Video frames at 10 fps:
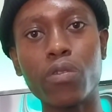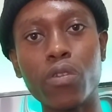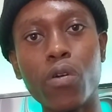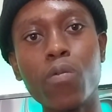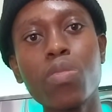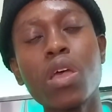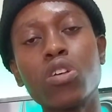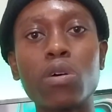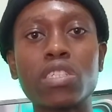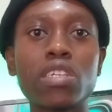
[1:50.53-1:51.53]
I
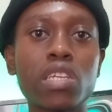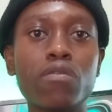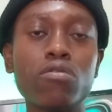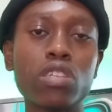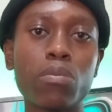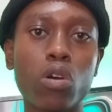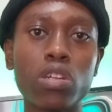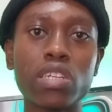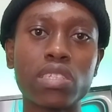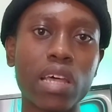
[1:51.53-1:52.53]
was just giving you some
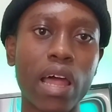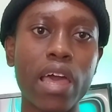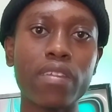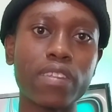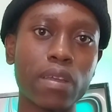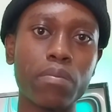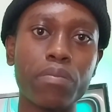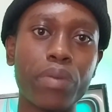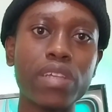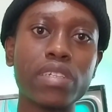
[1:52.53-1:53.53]
context that I had
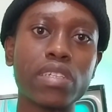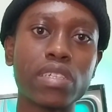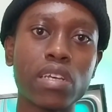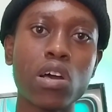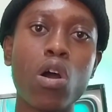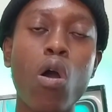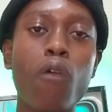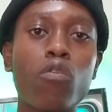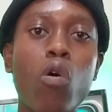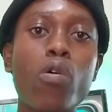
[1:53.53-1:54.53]
some basics
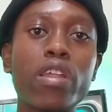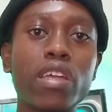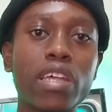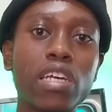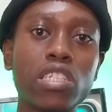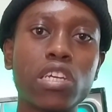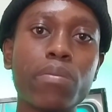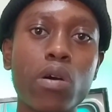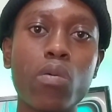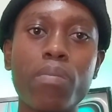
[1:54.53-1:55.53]
of coding in
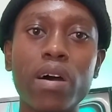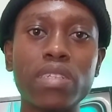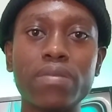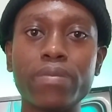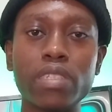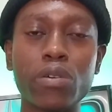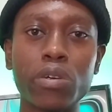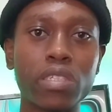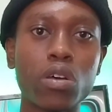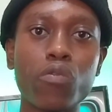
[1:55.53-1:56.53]
HTML, but it
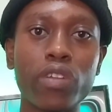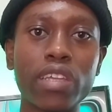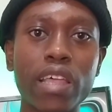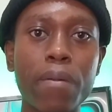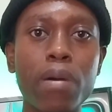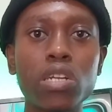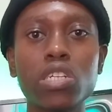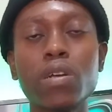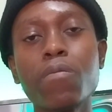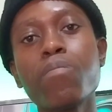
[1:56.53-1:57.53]
was not really that
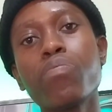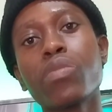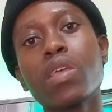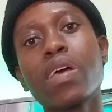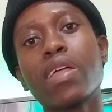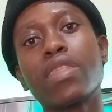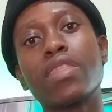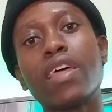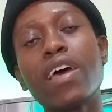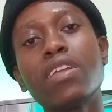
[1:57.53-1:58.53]
much.
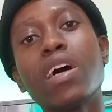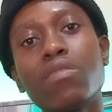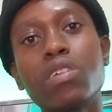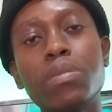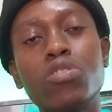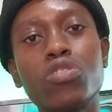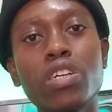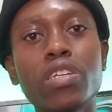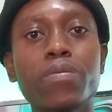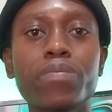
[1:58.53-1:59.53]
Then after
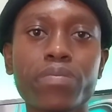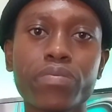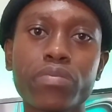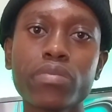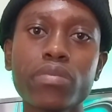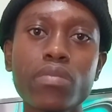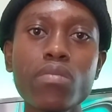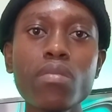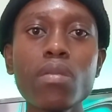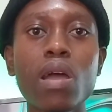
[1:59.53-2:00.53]
matric,
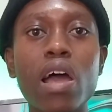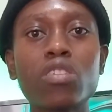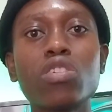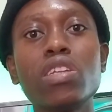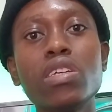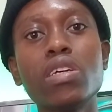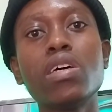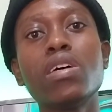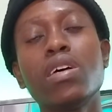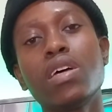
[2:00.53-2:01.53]
I
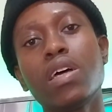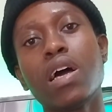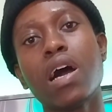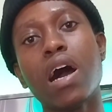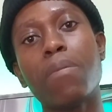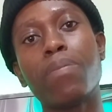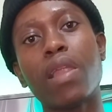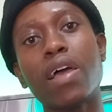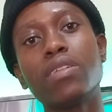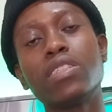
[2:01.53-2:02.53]
actually
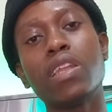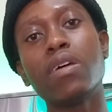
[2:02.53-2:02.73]
applied